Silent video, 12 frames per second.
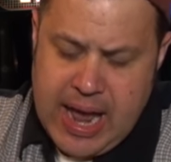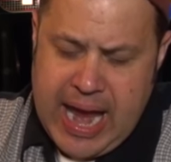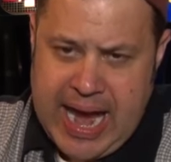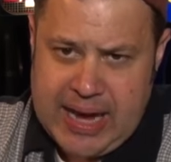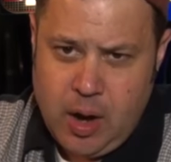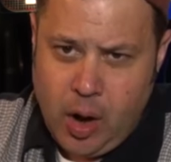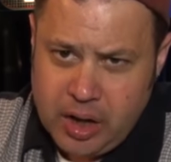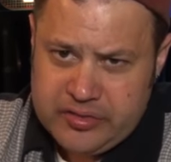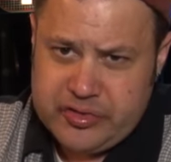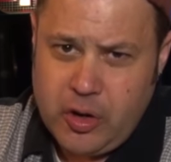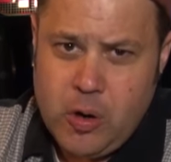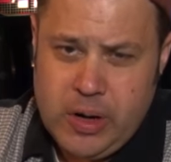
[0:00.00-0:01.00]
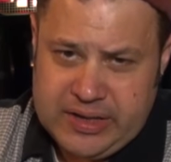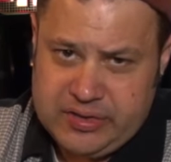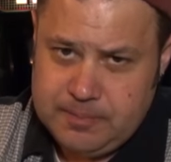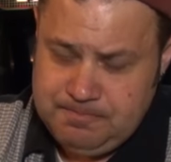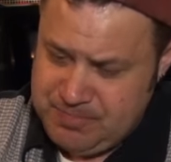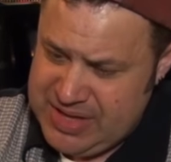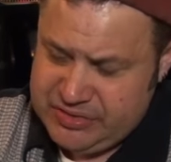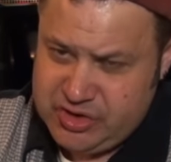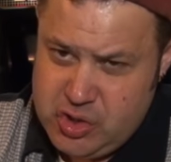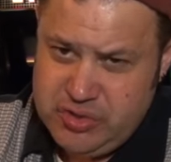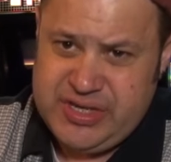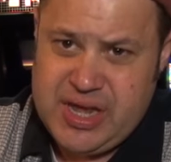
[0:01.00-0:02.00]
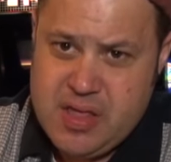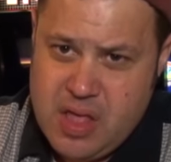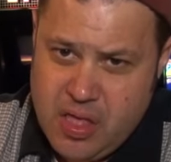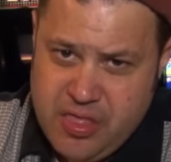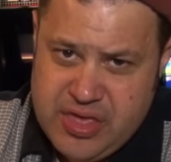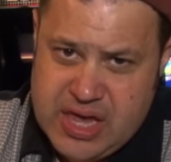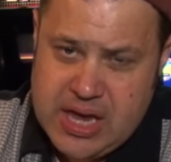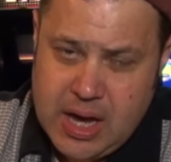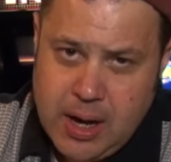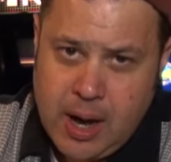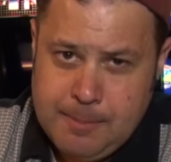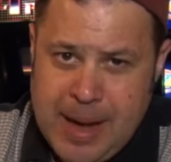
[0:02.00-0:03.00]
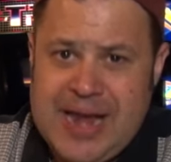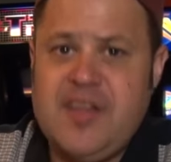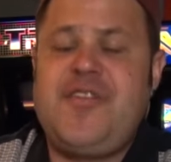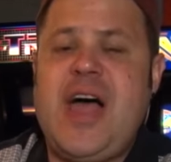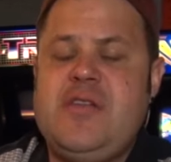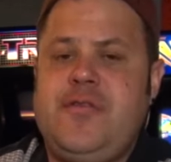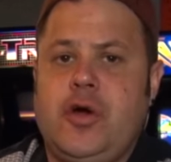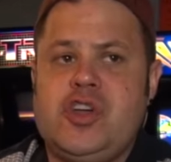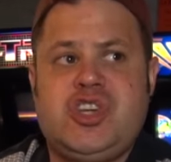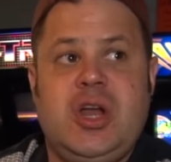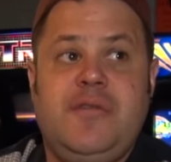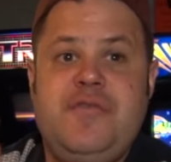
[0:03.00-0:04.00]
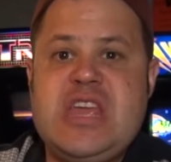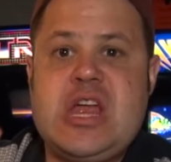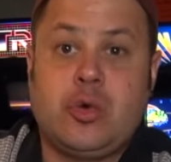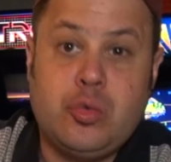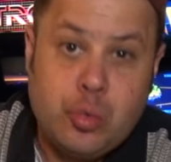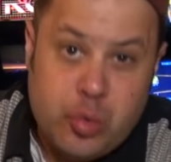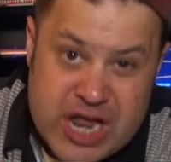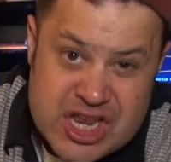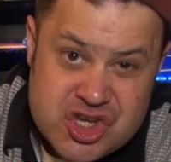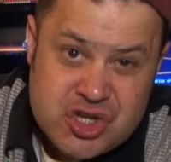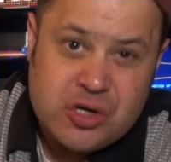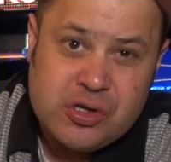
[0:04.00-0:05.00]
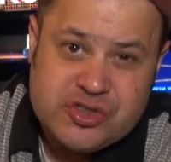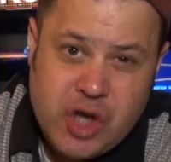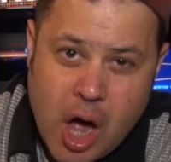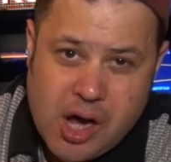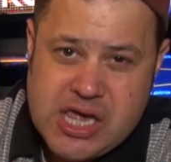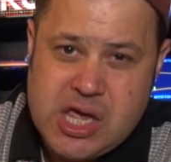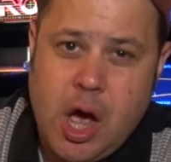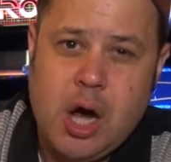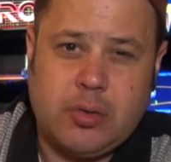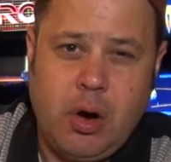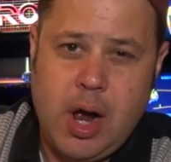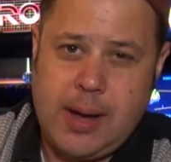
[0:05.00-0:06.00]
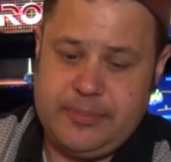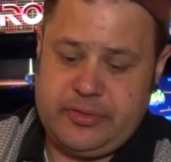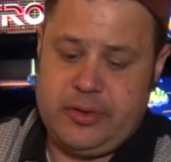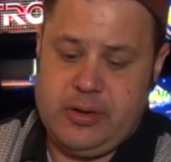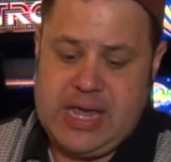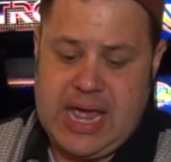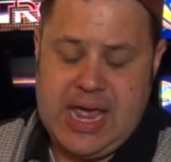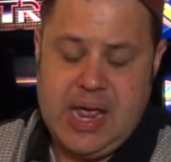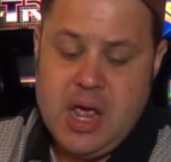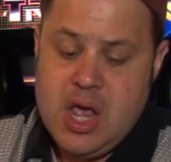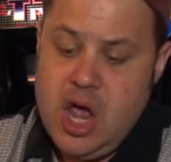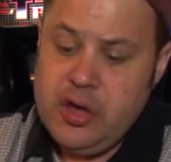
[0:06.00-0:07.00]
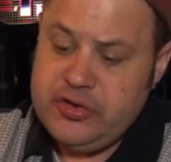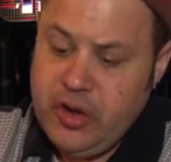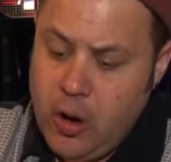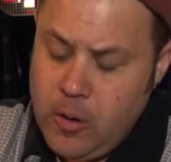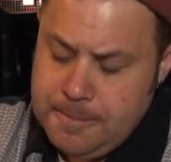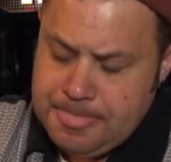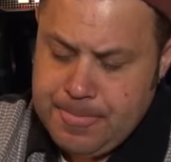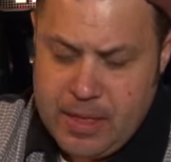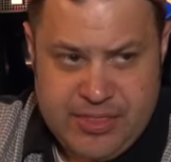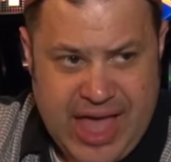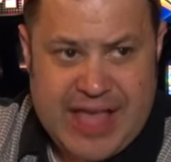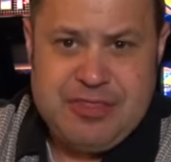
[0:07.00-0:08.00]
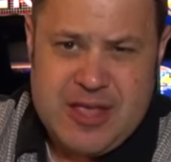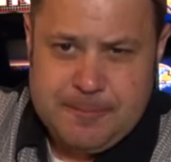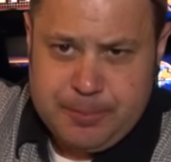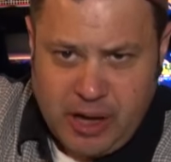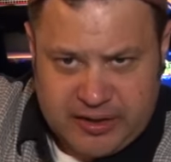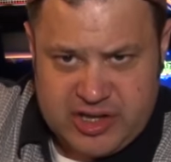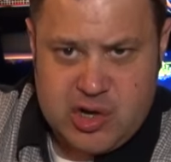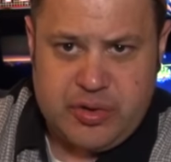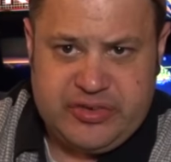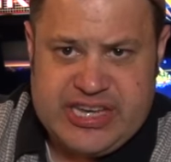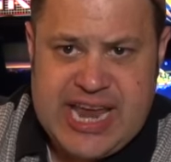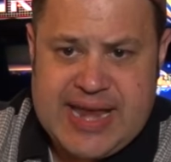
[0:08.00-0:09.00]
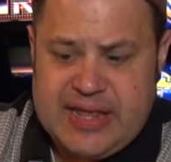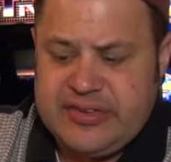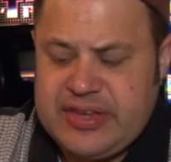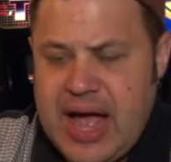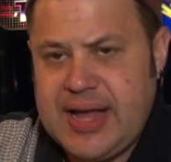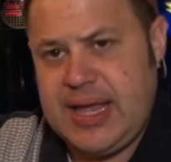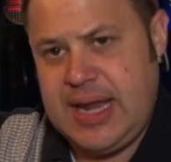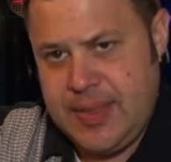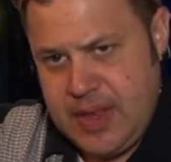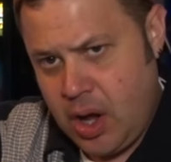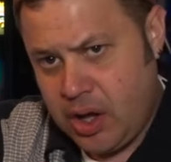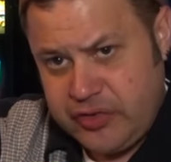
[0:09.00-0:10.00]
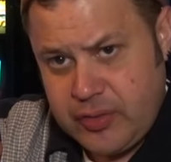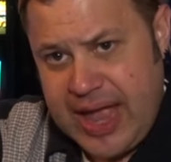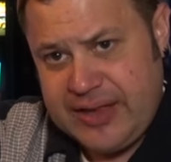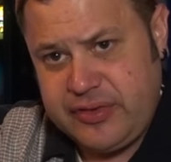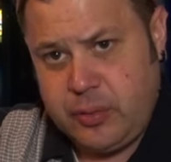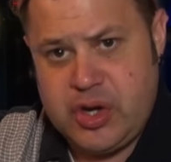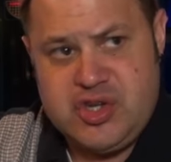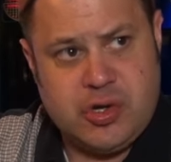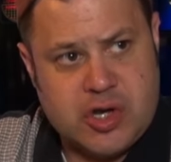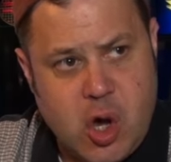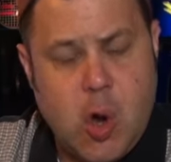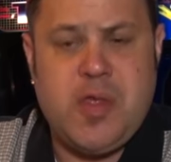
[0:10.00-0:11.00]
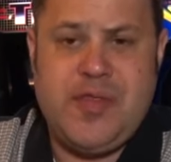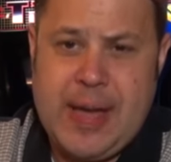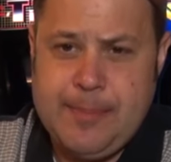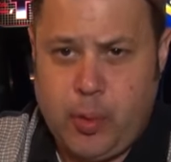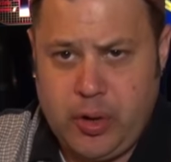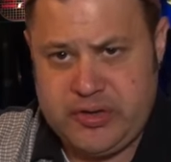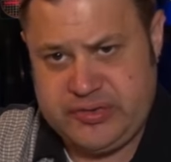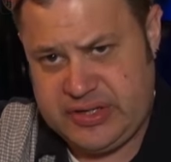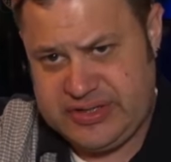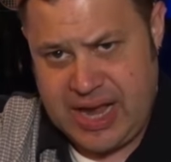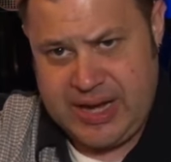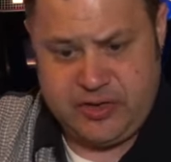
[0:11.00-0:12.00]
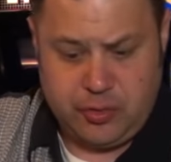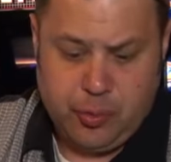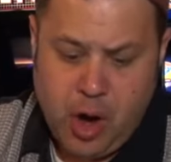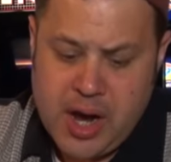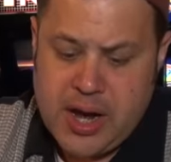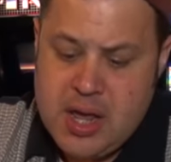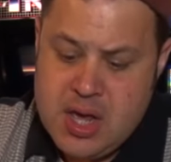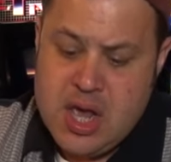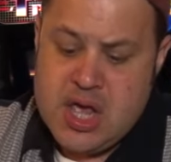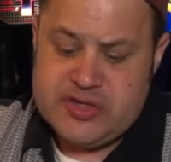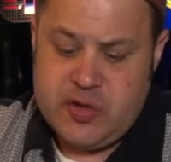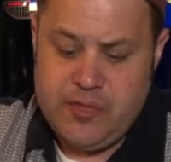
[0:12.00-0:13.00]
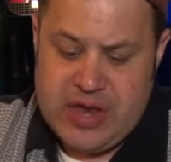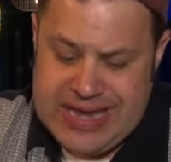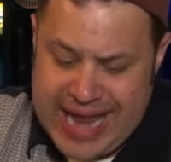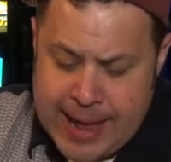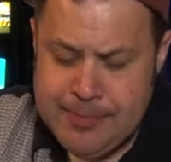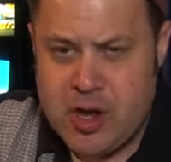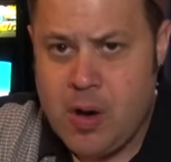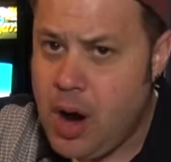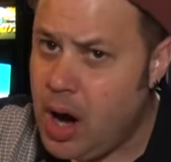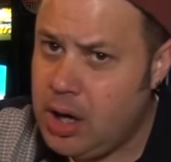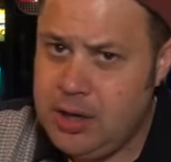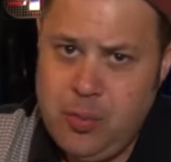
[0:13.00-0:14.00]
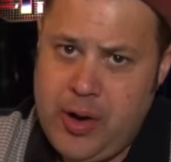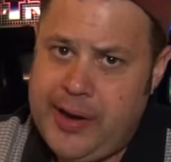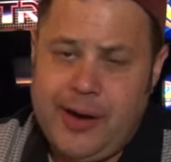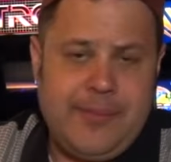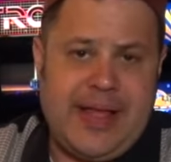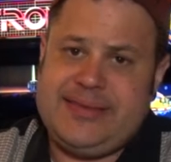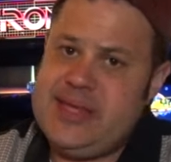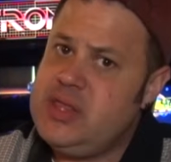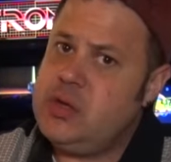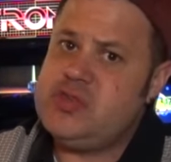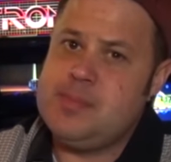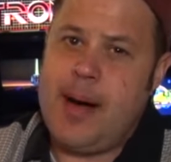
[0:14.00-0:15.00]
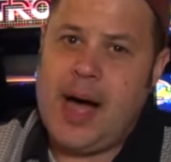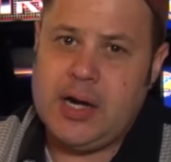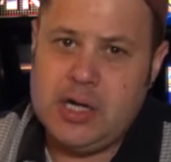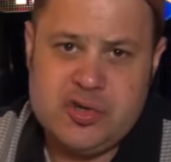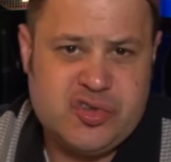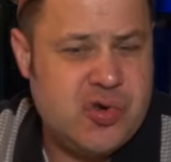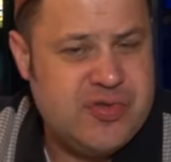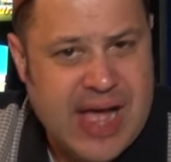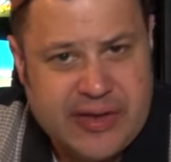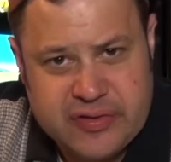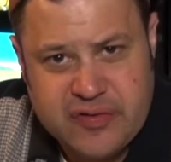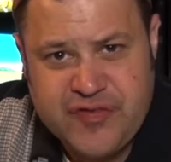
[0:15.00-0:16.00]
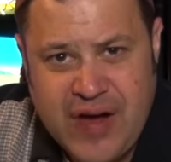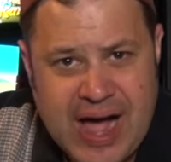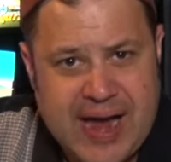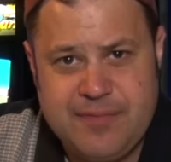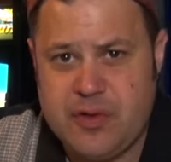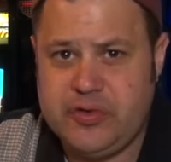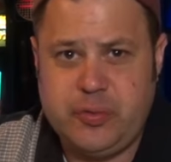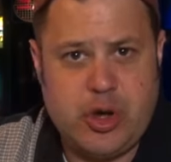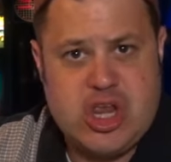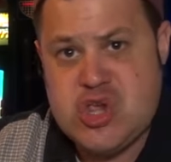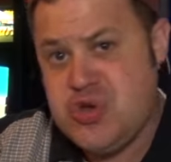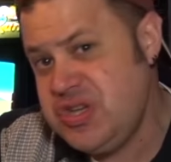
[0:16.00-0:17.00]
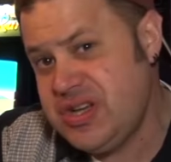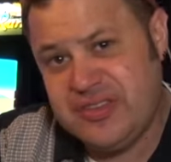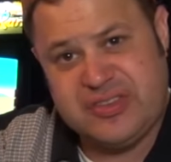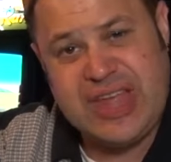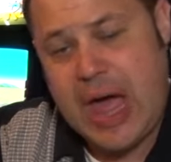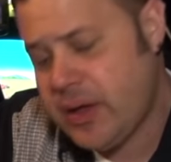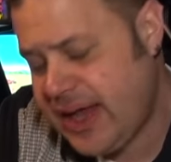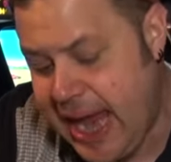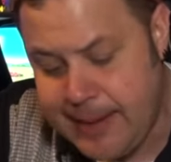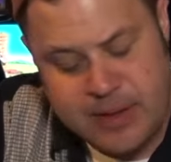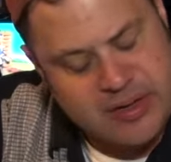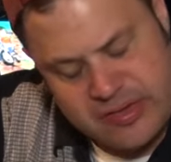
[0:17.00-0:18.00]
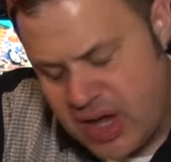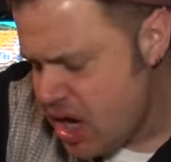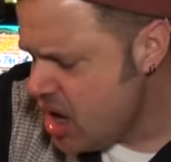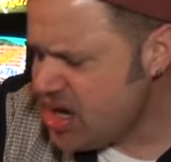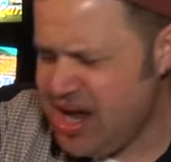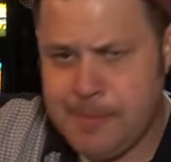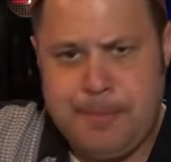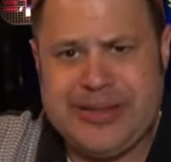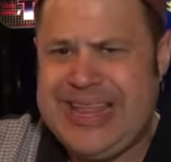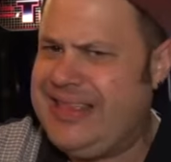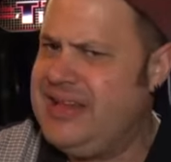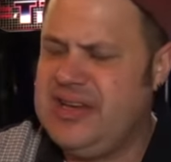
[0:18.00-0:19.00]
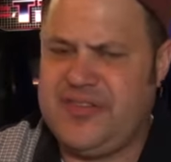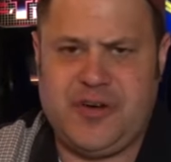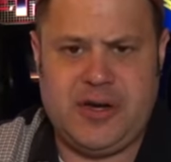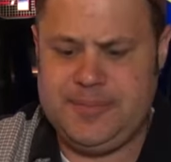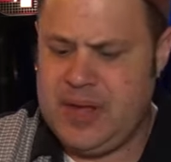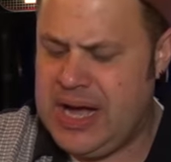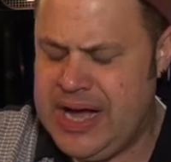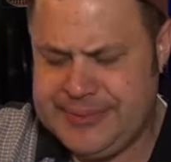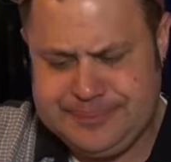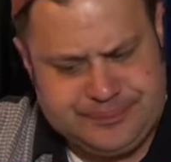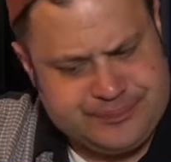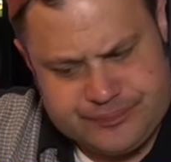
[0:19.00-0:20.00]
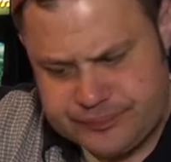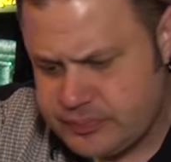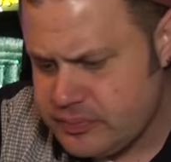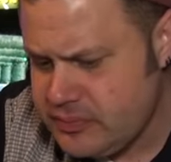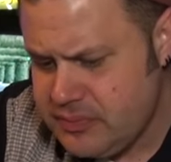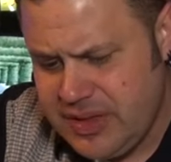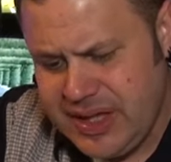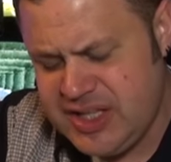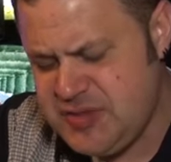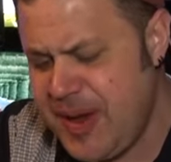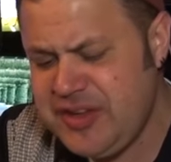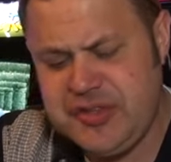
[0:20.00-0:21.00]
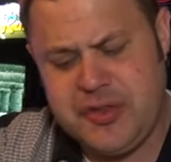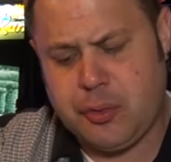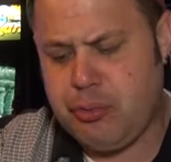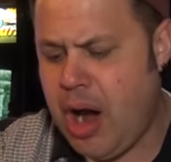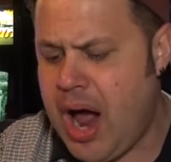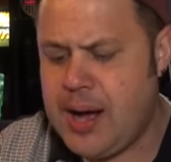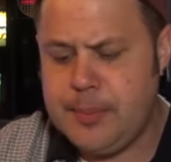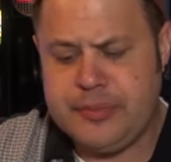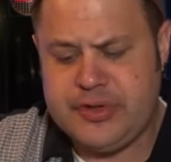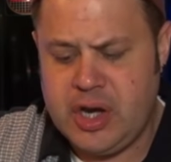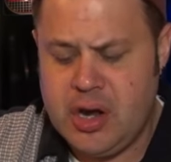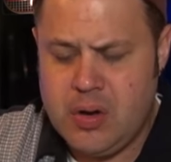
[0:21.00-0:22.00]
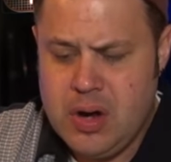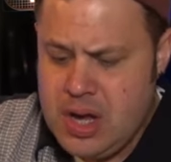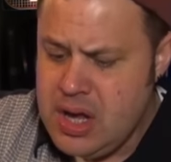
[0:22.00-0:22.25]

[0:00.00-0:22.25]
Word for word: And also, it's it's using the uh, a modified version of the original Donkey Kong ROMs. Okay, so that thing plugs into a Z80 socket and it also has the original code that that board is designed to run. So the Namco hardware that's in those modern 2005, those reunion style cabinets, completely different. Uh, especially the ROMs, you know,